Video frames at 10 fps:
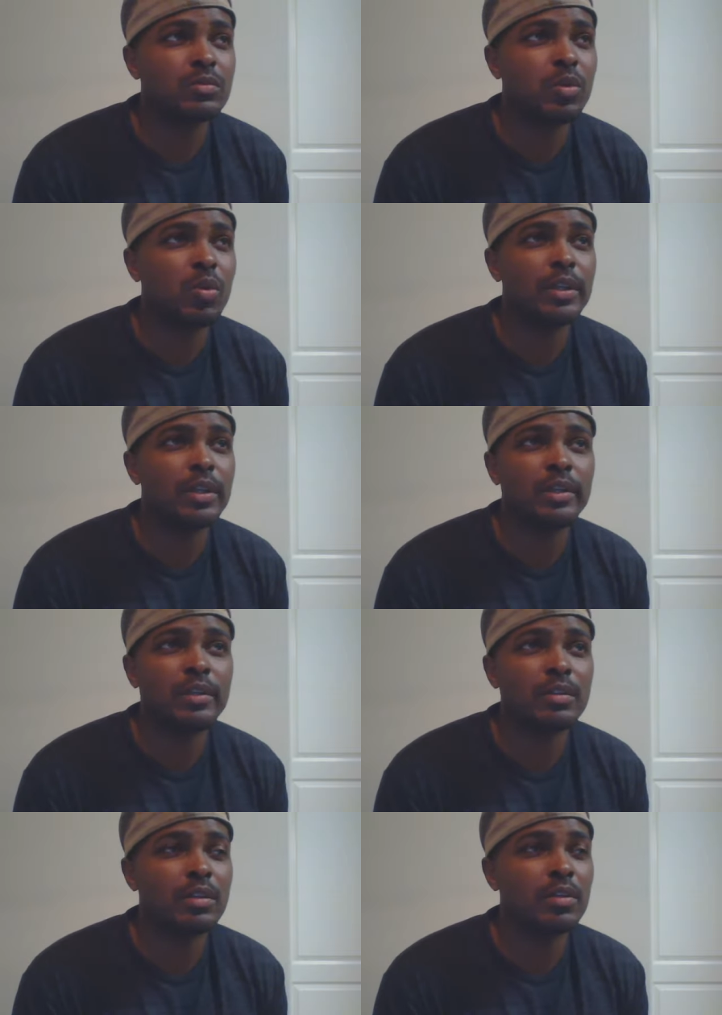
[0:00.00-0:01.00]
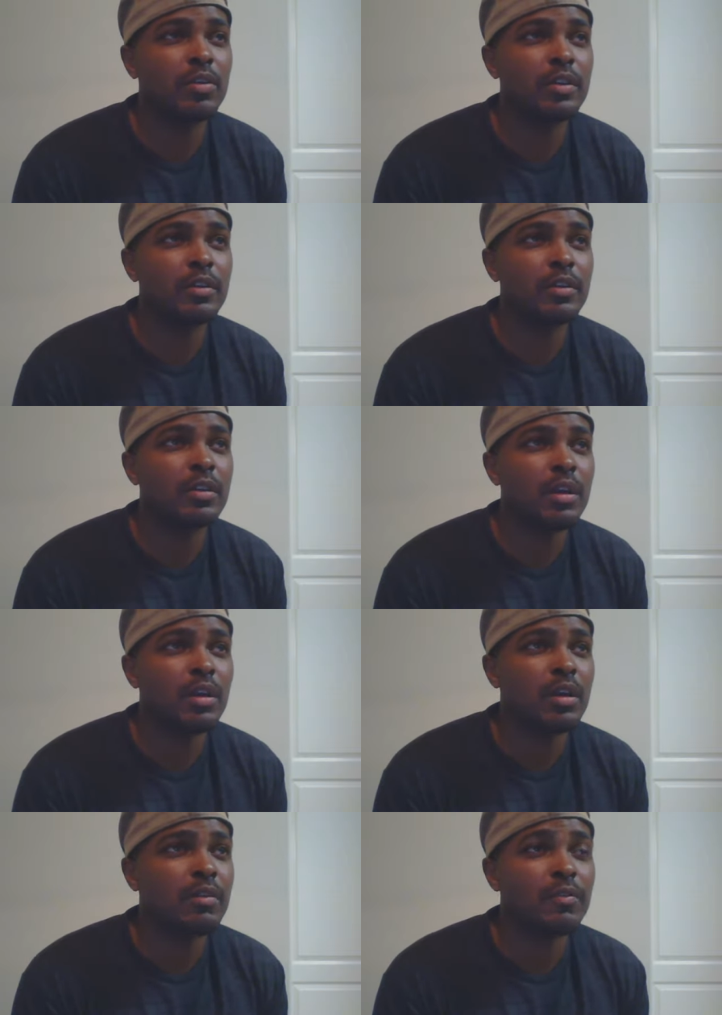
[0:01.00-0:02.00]
20, 30,
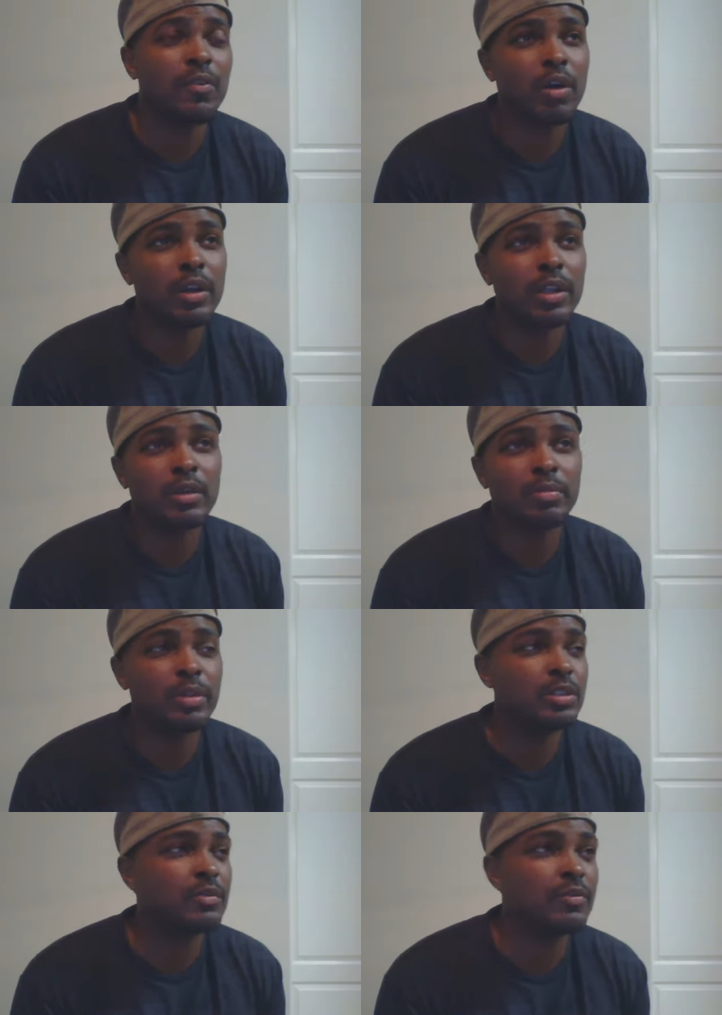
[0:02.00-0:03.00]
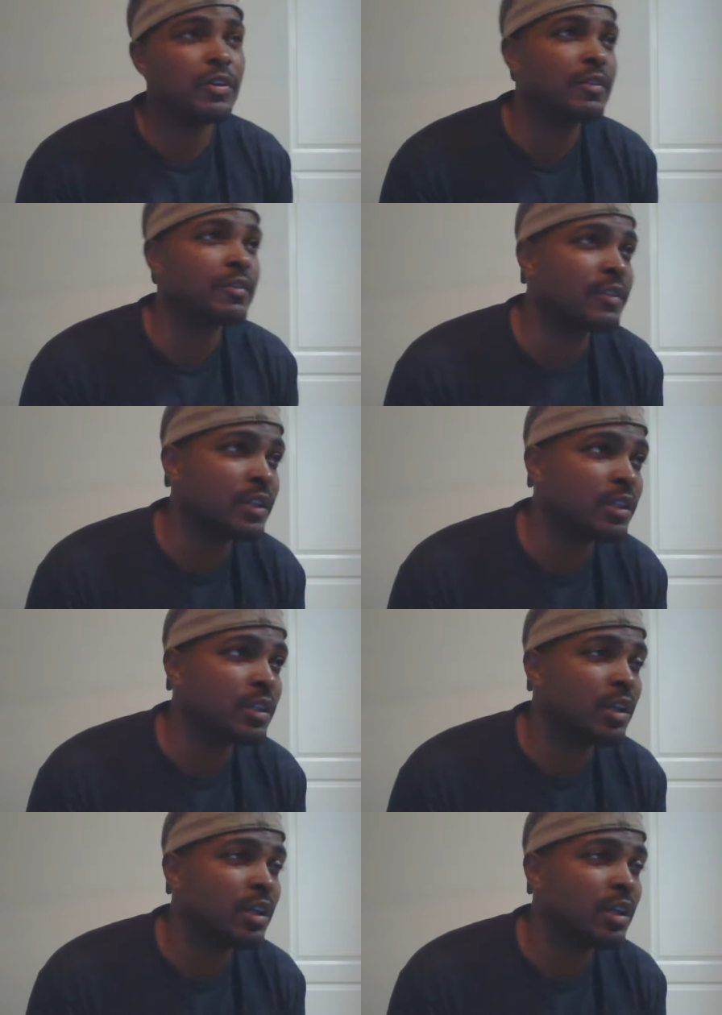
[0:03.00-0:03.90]
40, pushing 50,